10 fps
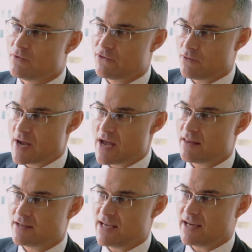throughout
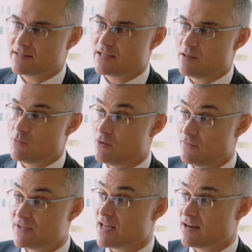the tax team who've
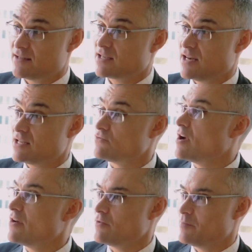started as cadets
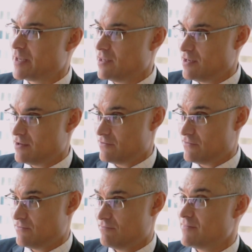right from the beginning of
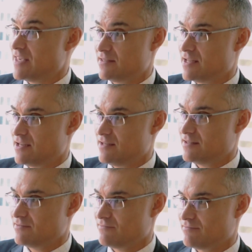their studies,